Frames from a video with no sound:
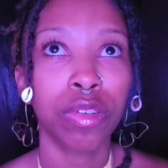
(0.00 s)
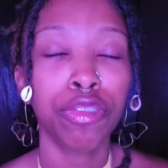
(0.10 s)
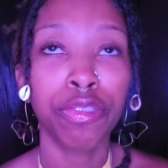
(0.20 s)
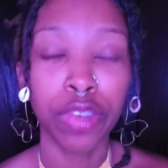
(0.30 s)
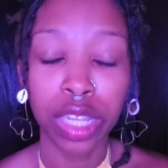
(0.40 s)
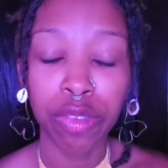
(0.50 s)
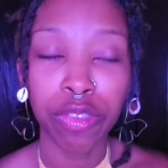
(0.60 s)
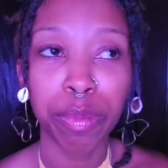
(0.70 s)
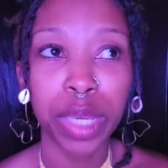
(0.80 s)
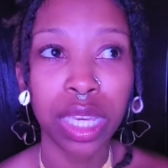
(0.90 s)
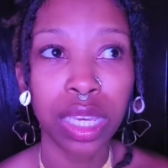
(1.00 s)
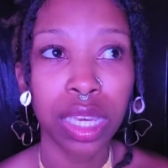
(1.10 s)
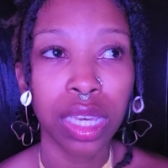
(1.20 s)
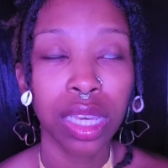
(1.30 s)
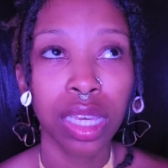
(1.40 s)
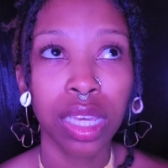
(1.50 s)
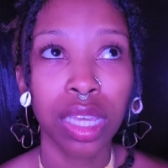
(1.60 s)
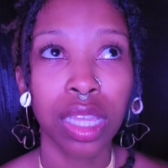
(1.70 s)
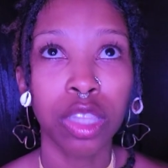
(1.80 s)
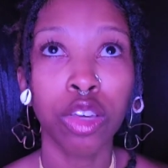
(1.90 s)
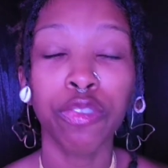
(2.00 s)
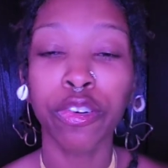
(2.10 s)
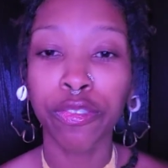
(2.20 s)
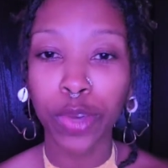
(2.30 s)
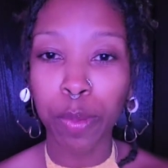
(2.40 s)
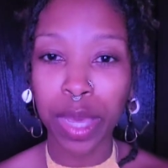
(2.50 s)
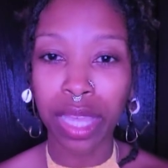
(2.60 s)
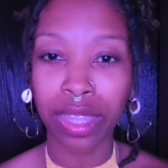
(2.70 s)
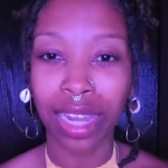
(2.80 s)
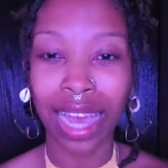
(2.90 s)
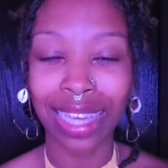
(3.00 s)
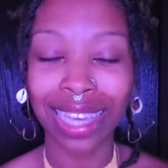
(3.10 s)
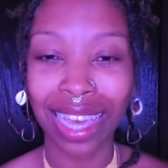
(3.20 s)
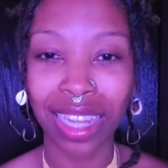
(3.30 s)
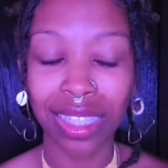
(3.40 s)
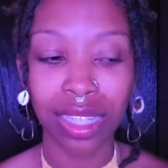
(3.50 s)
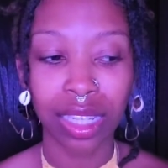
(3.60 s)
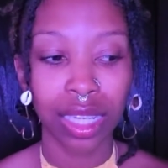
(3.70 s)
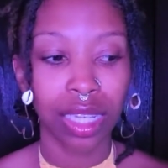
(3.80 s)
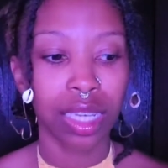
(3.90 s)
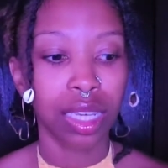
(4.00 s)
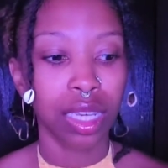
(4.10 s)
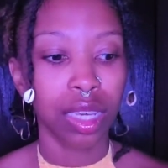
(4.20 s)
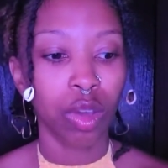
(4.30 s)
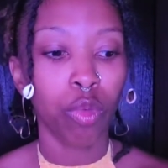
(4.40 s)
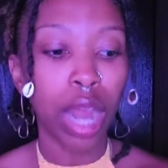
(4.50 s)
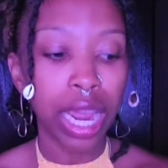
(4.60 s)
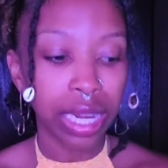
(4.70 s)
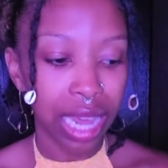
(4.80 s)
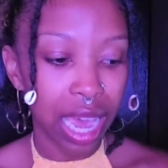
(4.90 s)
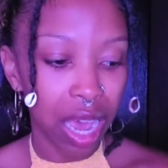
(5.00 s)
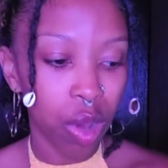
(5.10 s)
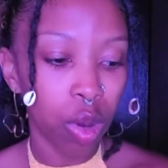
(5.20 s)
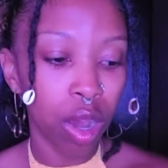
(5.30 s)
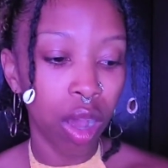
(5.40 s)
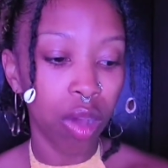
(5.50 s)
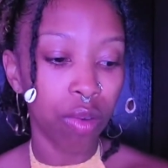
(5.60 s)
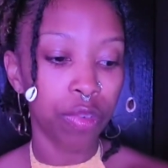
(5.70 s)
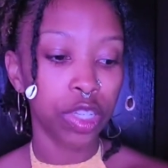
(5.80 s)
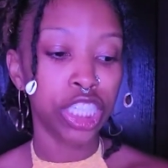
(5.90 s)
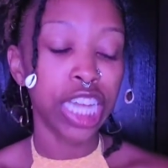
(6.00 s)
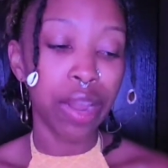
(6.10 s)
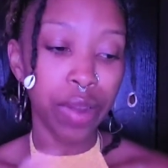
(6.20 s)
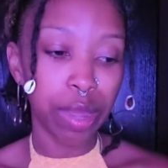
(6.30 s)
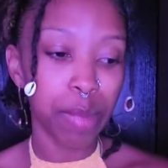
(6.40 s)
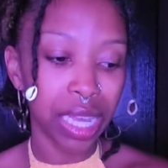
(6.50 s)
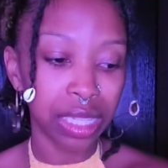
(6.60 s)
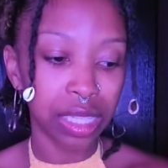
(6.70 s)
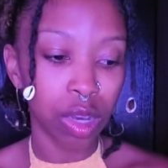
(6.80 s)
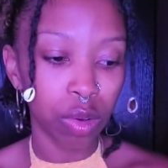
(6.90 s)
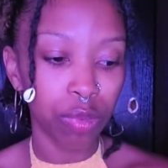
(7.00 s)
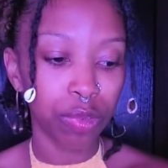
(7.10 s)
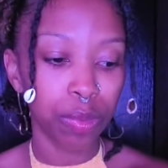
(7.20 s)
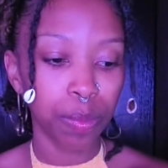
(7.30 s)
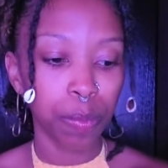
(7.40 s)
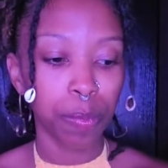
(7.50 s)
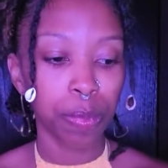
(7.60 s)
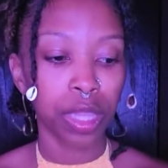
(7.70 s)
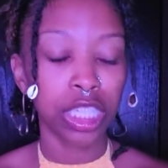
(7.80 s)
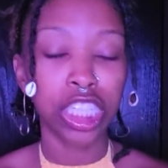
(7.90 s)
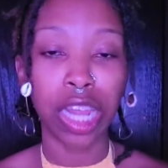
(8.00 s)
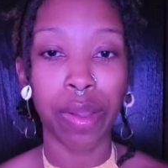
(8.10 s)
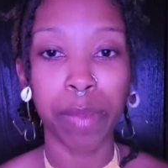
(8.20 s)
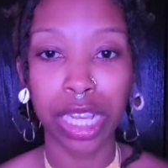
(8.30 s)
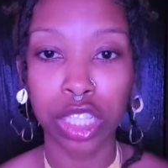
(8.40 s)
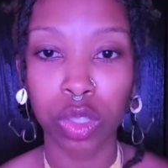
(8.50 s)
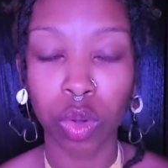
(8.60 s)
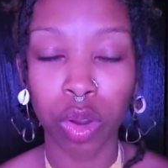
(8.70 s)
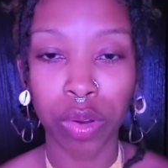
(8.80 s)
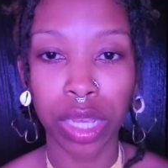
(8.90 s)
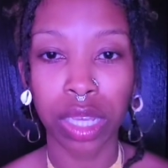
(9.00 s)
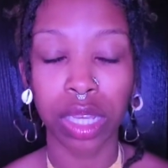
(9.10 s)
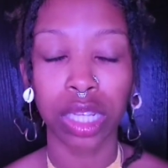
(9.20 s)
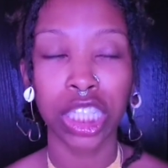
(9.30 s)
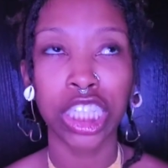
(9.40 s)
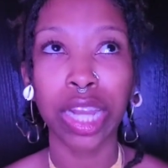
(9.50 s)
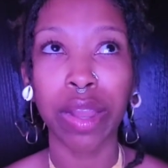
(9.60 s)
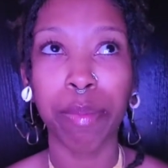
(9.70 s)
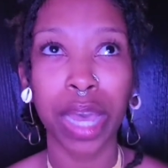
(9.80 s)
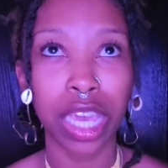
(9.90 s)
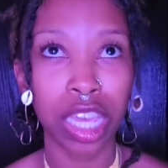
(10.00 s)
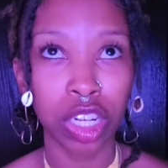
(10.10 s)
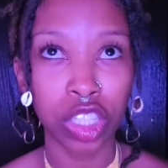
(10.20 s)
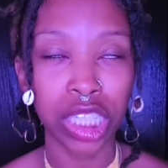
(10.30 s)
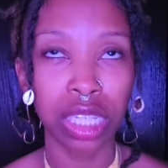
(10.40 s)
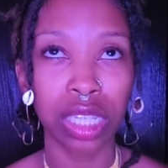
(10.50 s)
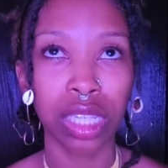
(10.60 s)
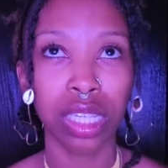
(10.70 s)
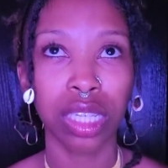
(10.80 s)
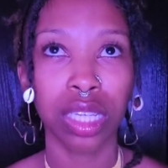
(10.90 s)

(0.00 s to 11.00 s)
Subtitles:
fulfilling for me, the fulfillment that I get right now of sharing myself, sharing my story, sharing my energy,